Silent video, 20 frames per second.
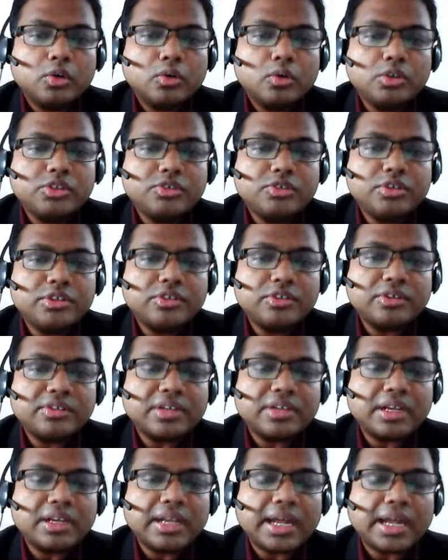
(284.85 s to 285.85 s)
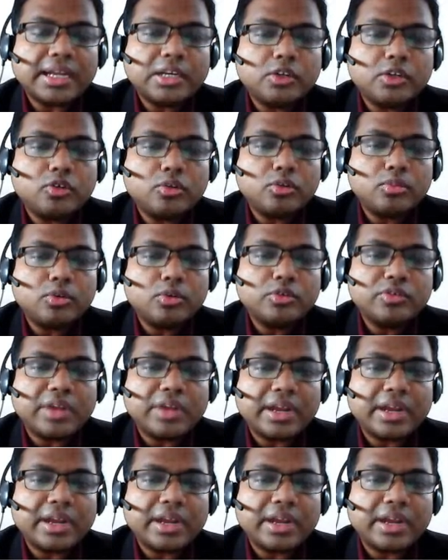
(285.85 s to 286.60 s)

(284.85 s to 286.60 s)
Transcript: Which regions are likely to most